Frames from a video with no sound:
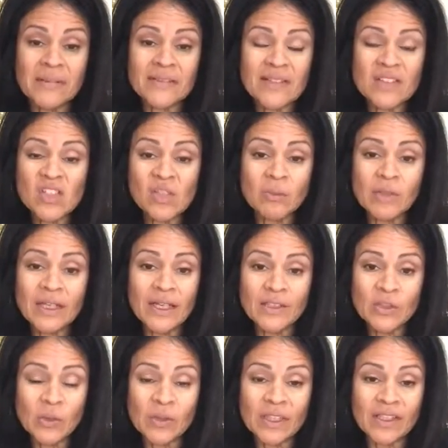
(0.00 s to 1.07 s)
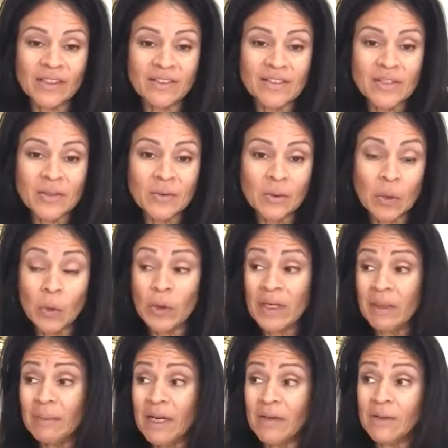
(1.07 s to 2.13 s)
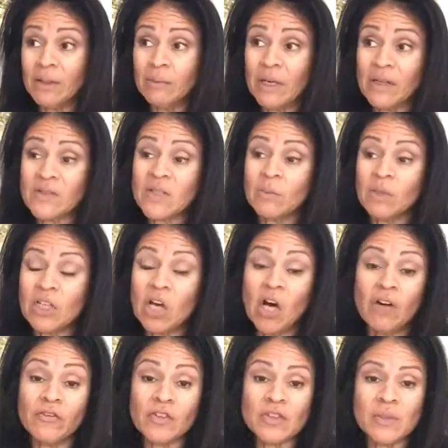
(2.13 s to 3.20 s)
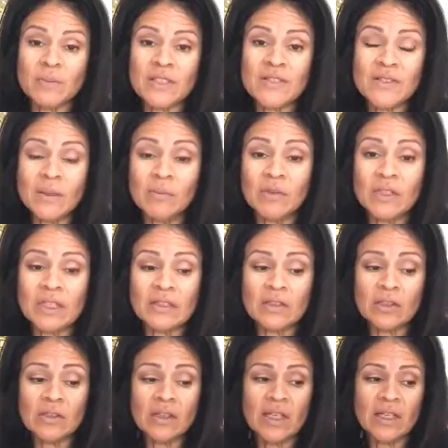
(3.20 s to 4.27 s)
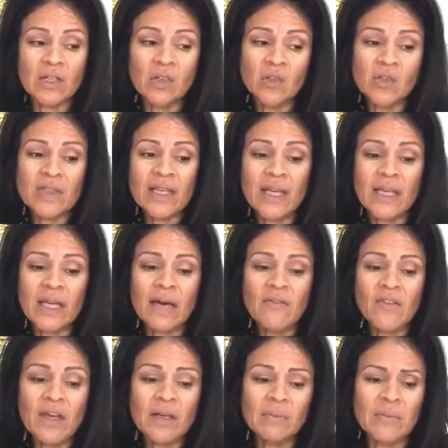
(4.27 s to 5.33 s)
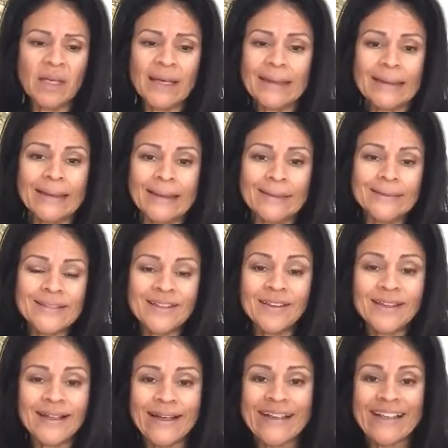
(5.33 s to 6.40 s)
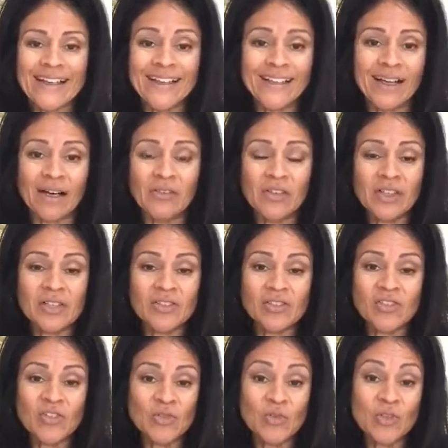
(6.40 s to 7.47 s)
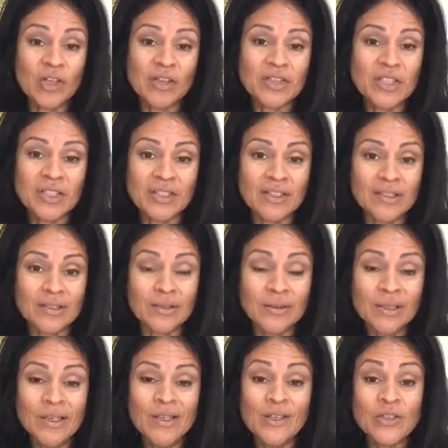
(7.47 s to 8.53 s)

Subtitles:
that's something I don't eat. Or when I'm out and about, somebody offers me something, they're like, oh, you can't have that? I'm like, I can't. It's not that I can't have it. I just choose not to eat it.